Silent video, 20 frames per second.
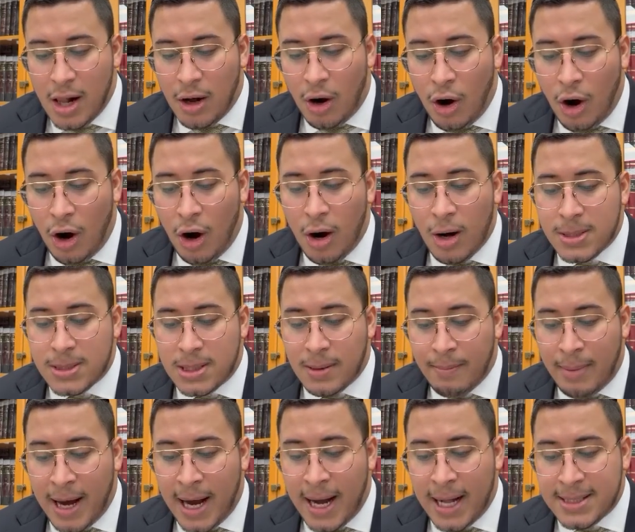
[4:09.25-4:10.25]
you're
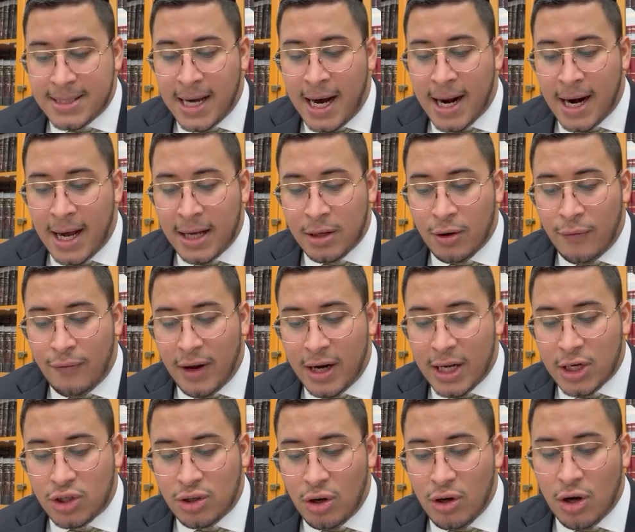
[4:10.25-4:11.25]

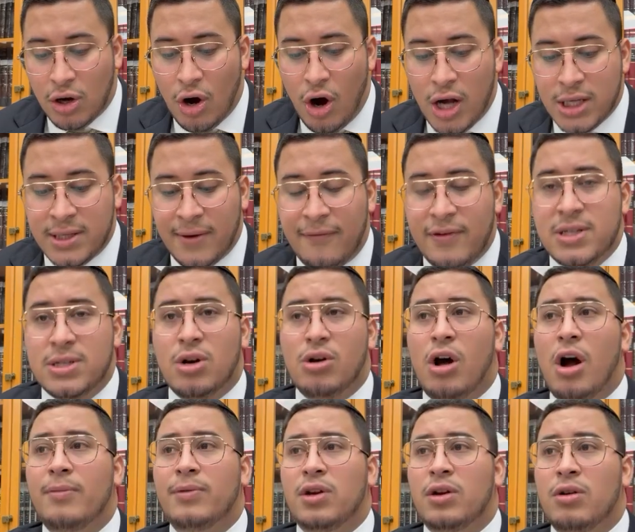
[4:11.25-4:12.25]
causing physical
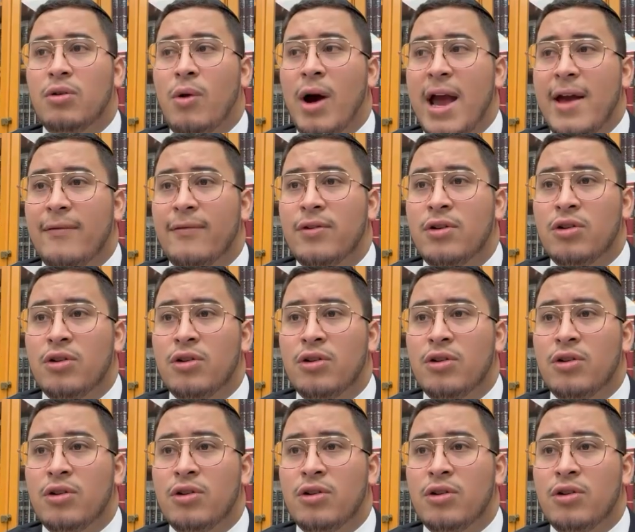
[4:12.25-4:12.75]
harm to your wife,